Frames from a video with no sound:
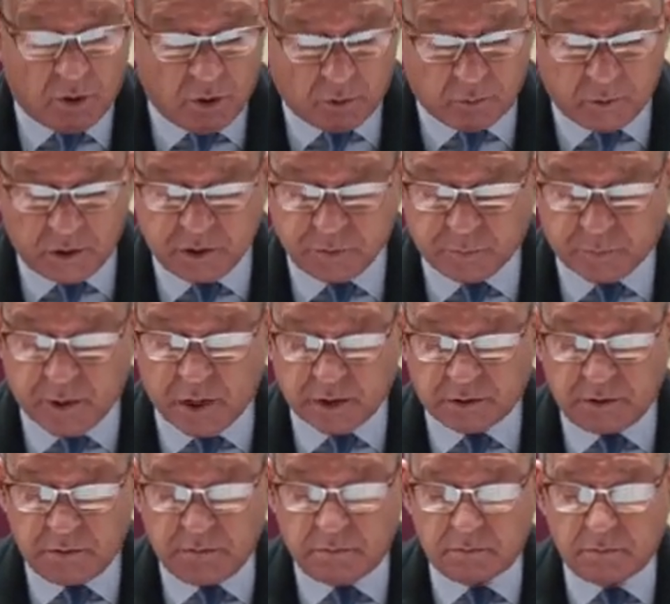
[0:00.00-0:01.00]
always
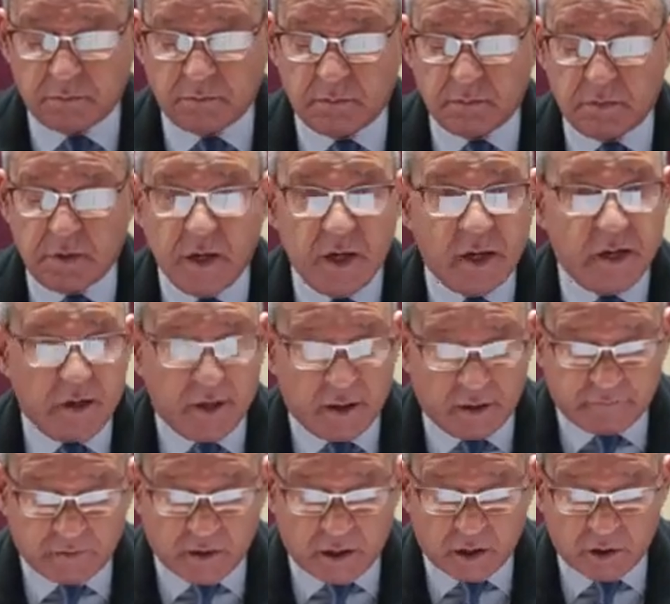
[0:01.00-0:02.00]
present,
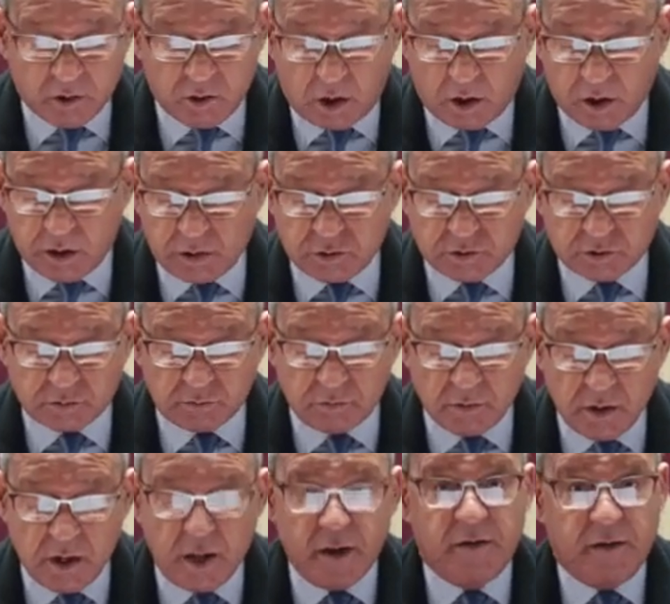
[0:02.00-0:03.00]
never acknowledged,
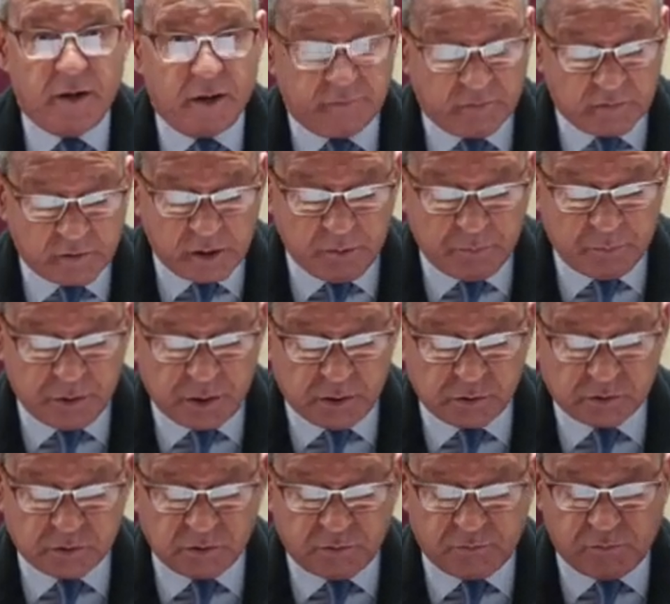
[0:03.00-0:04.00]
never
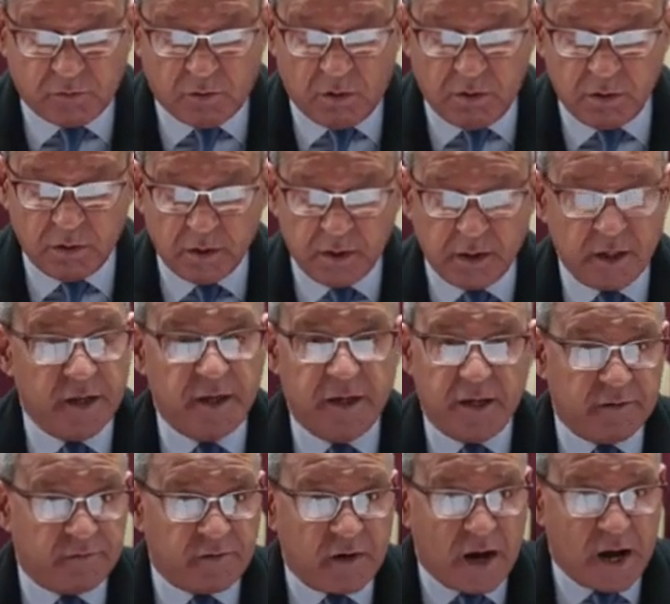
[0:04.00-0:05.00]
repented for,
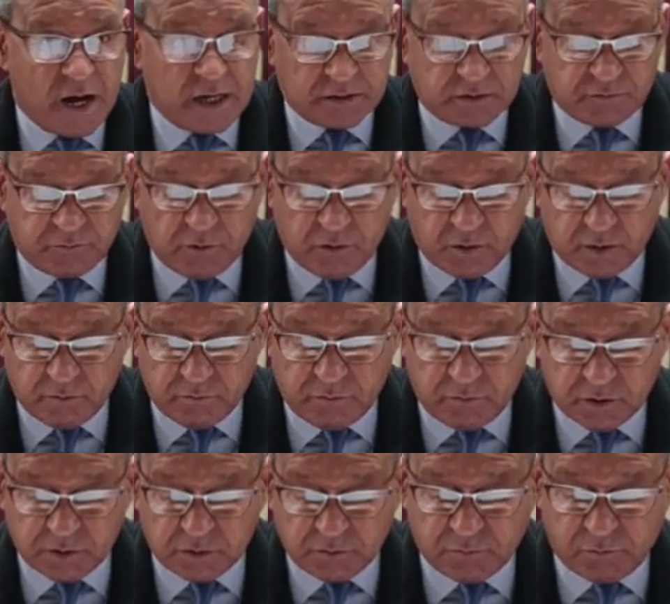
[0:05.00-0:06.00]
never asked
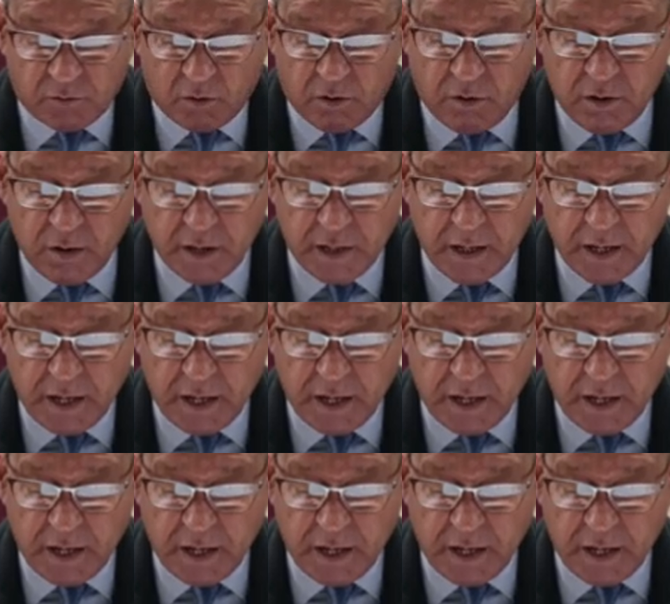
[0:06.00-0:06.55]
forgiveness for,